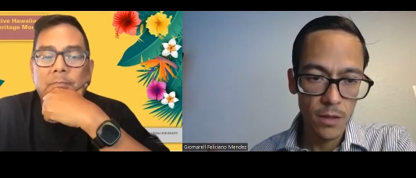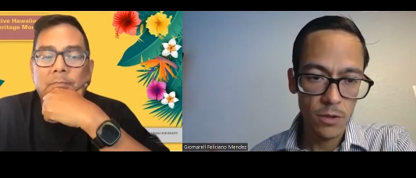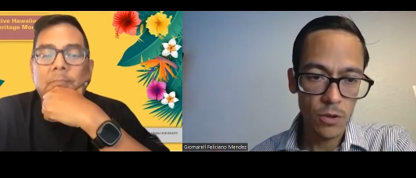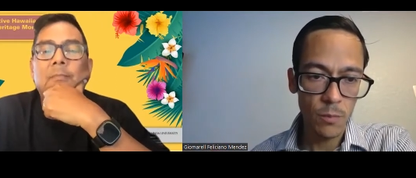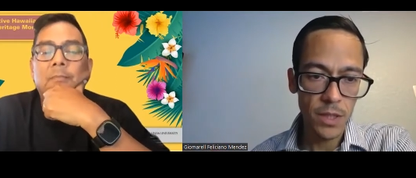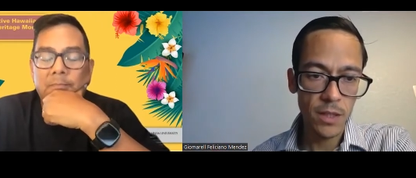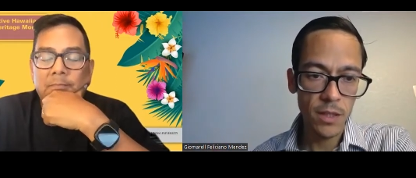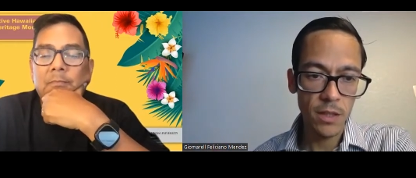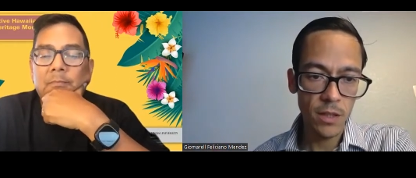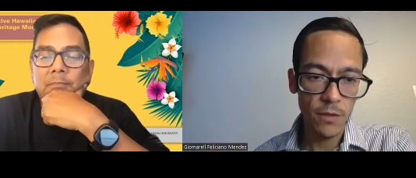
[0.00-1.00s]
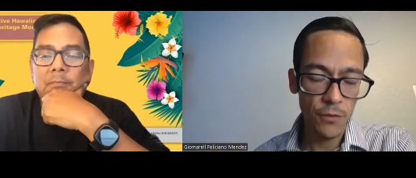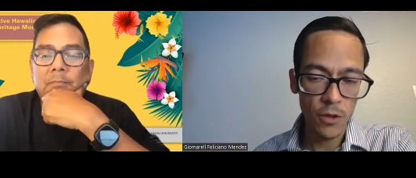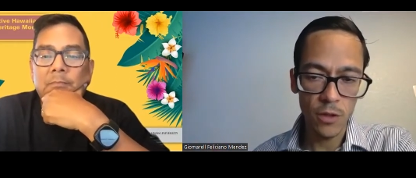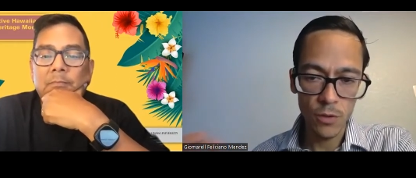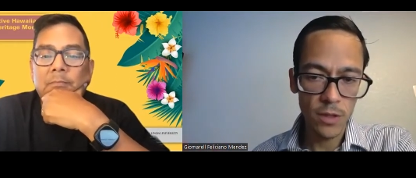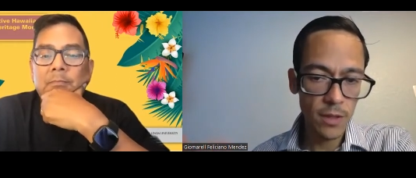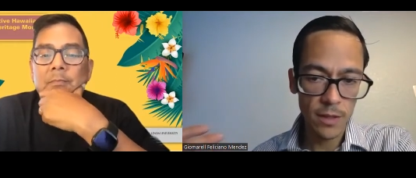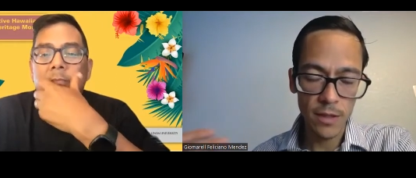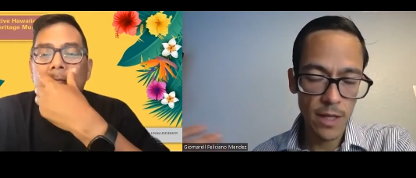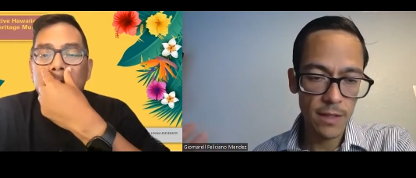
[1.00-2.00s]
Speaker 1: So meaning if you're doing
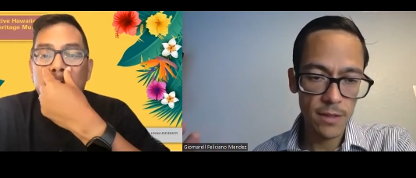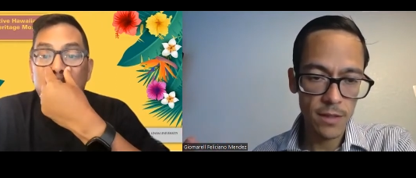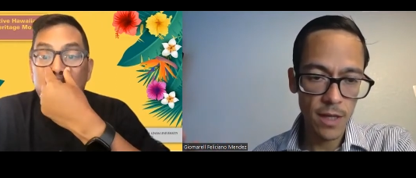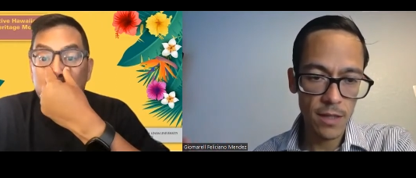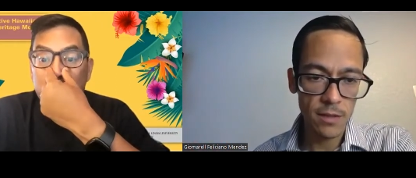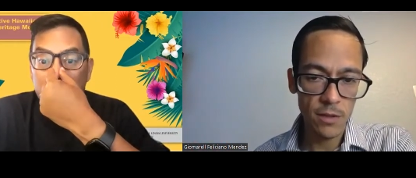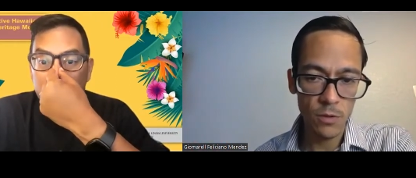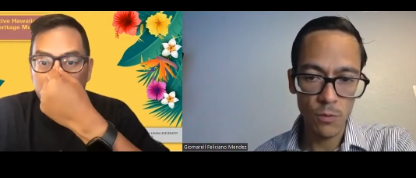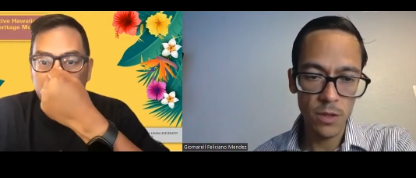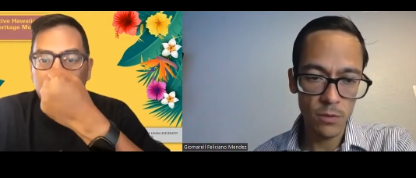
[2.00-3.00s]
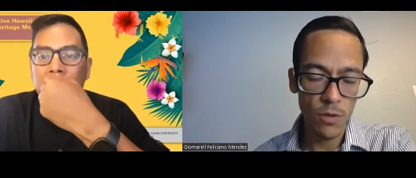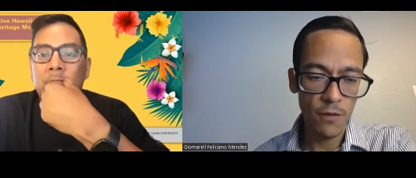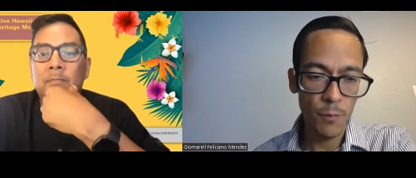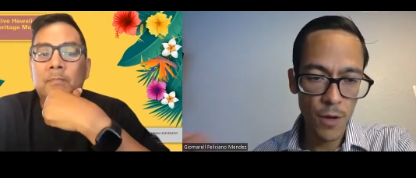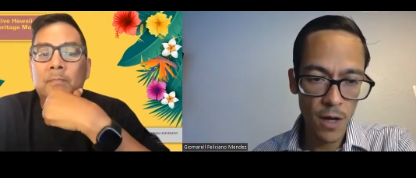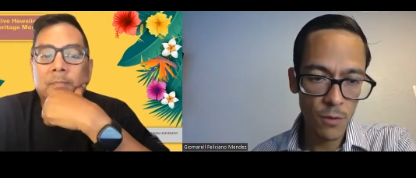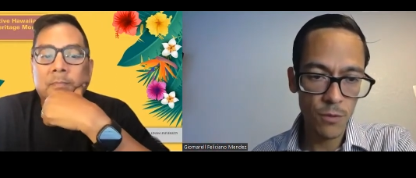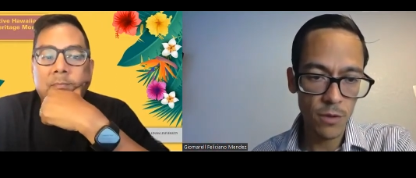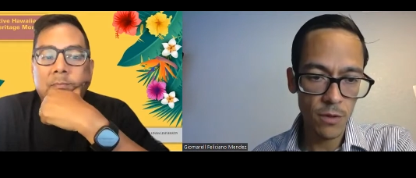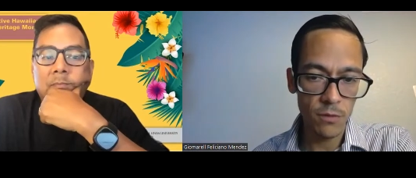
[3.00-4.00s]
any exercise and you want to have
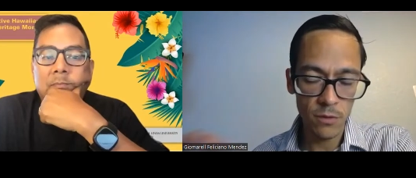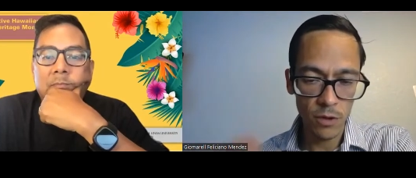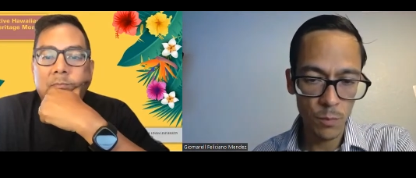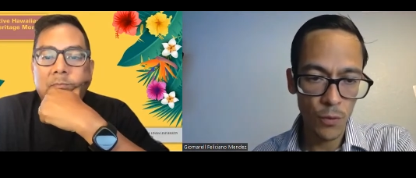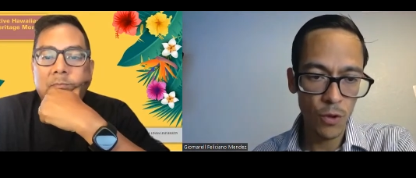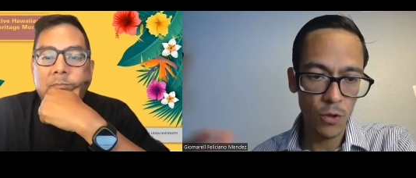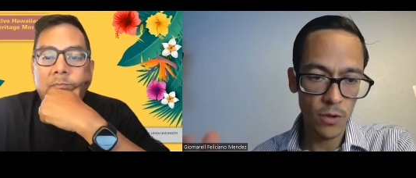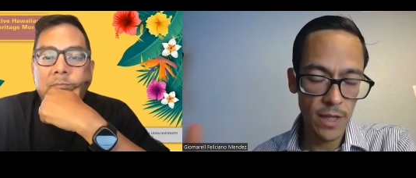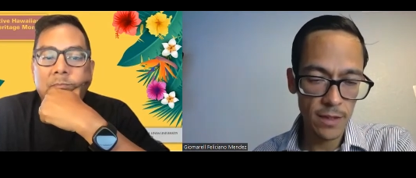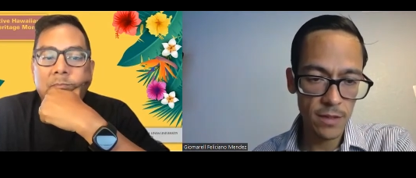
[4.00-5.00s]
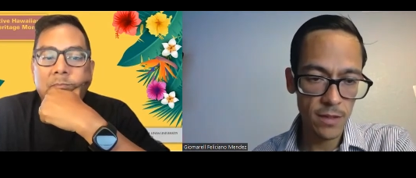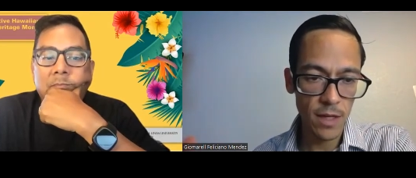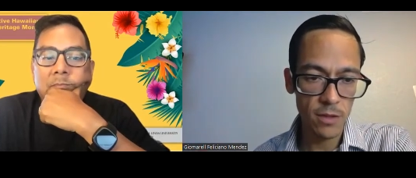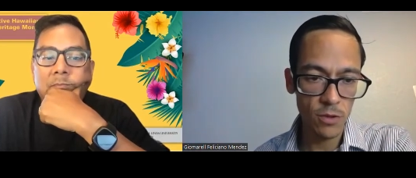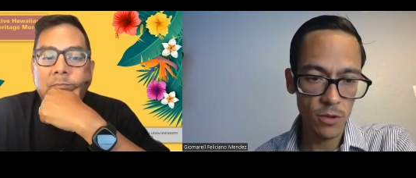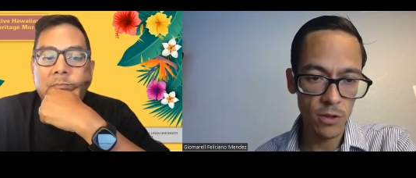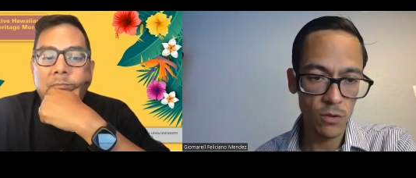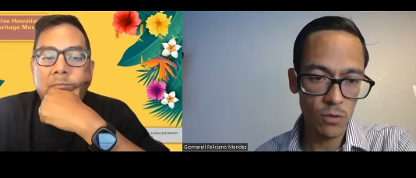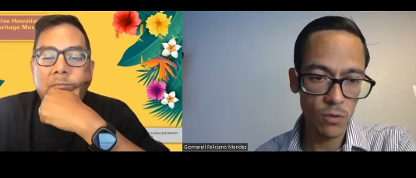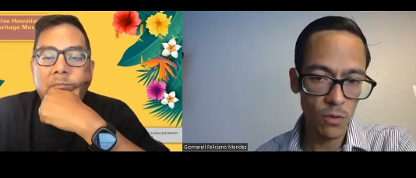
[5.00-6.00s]
power on the sport on exercise, you
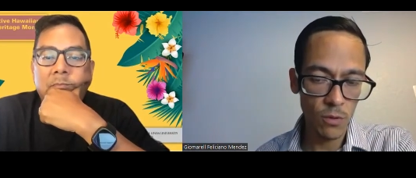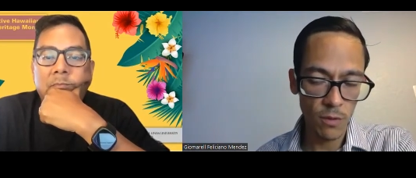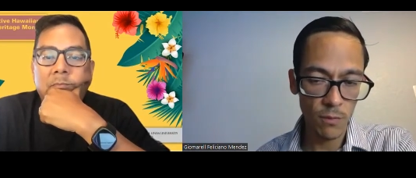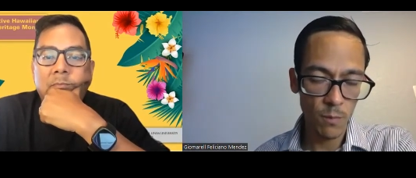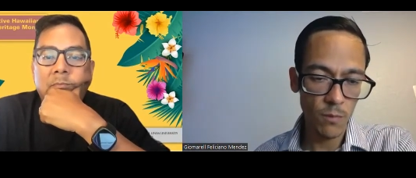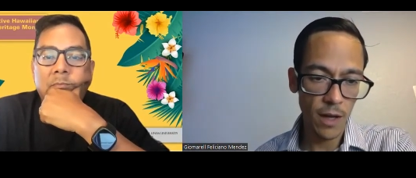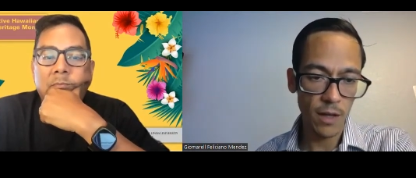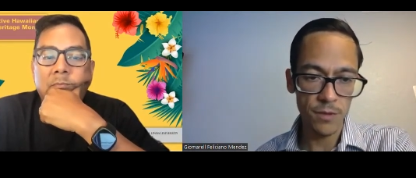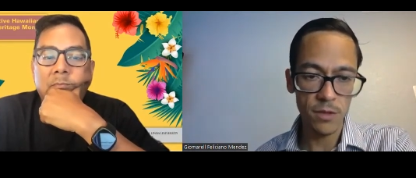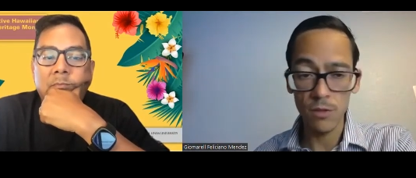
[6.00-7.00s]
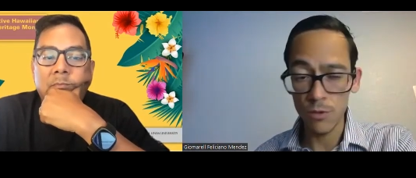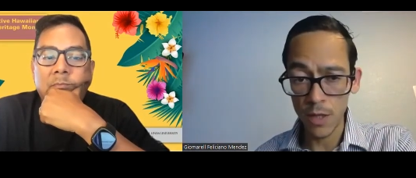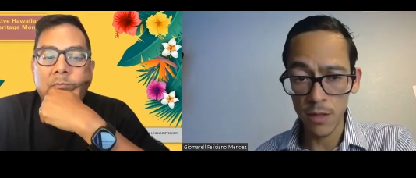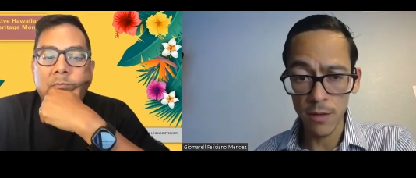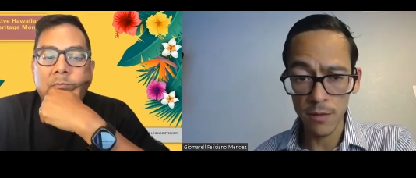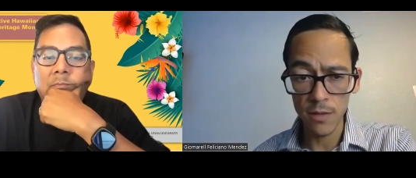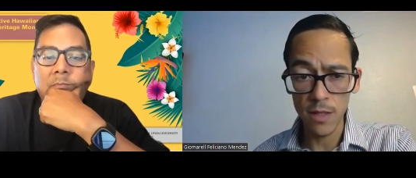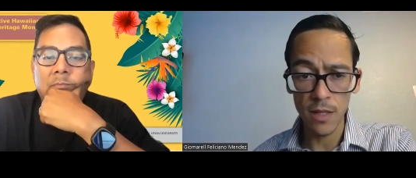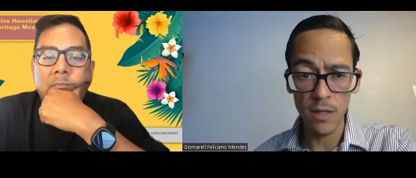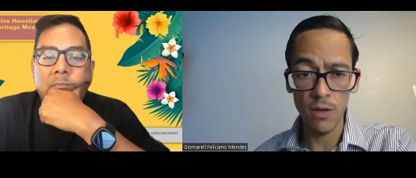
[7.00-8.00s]
need to have strengthness
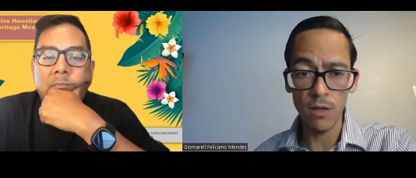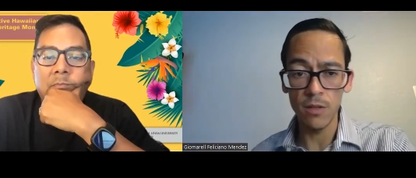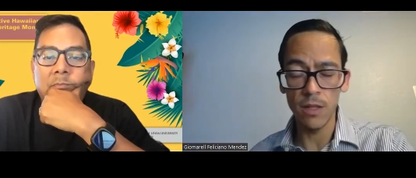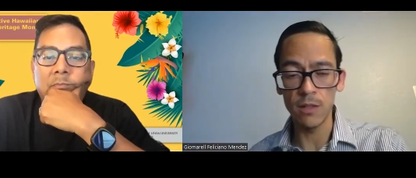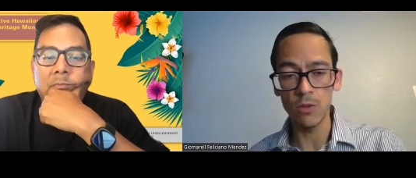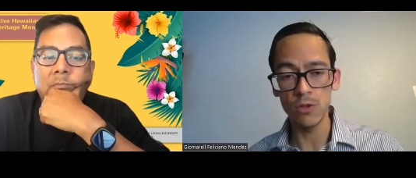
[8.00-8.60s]
and, uh, and